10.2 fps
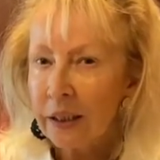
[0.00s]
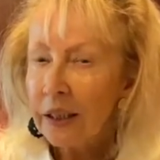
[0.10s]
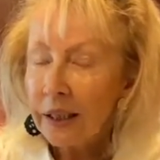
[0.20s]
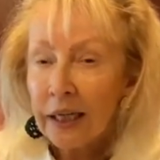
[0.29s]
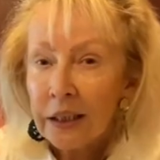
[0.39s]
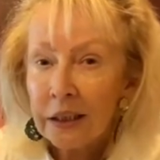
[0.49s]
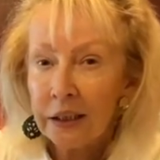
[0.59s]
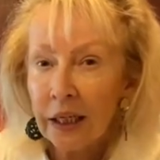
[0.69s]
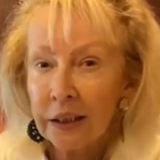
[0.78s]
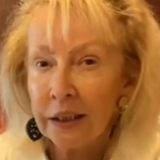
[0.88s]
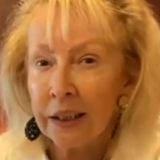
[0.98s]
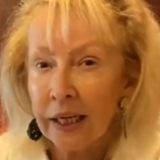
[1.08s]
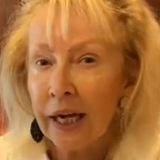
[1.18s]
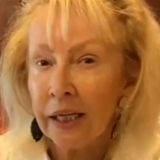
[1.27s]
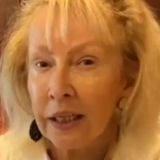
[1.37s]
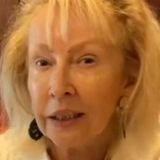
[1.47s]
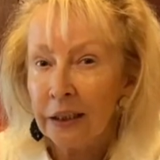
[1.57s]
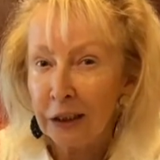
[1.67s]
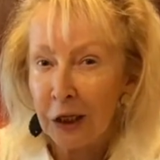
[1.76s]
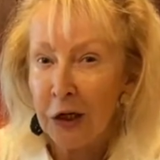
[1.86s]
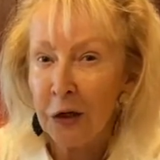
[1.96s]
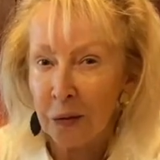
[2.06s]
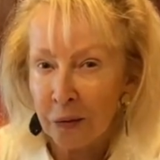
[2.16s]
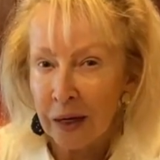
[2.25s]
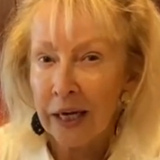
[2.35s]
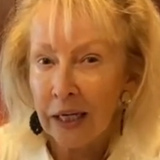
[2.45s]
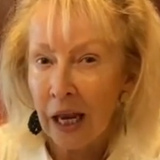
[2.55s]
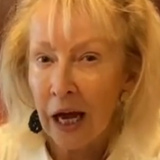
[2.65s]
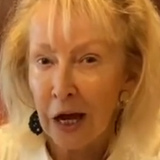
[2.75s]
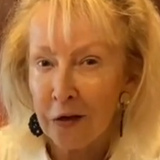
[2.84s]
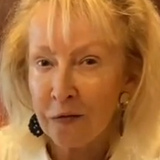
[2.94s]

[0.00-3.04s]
That stutter can continue in life.